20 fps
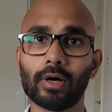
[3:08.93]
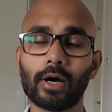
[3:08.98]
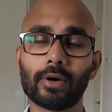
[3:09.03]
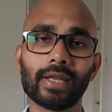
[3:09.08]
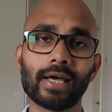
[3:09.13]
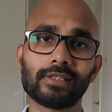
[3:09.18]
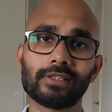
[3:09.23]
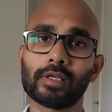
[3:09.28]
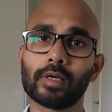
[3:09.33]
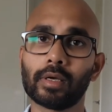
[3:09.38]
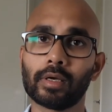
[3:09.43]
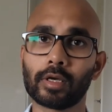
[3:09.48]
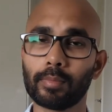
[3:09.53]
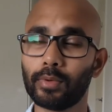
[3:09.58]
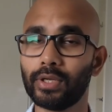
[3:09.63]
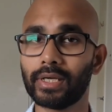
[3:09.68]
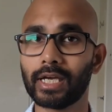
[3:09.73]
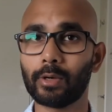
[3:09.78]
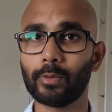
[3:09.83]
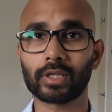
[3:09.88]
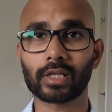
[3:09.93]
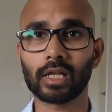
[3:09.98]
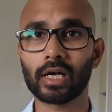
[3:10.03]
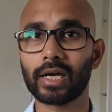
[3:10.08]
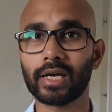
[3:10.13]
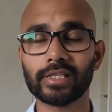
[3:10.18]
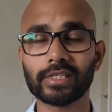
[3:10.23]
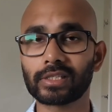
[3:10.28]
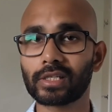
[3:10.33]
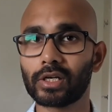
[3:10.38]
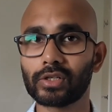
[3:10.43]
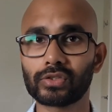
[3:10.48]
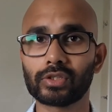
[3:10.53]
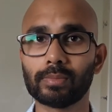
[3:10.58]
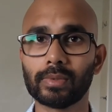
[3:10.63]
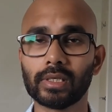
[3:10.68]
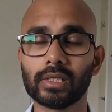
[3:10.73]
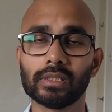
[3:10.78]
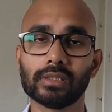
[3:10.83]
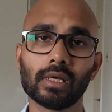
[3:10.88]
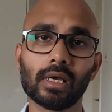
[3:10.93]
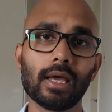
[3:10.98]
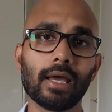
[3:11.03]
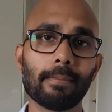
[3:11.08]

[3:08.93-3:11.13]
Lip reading: I would have to communicate with clients, customers,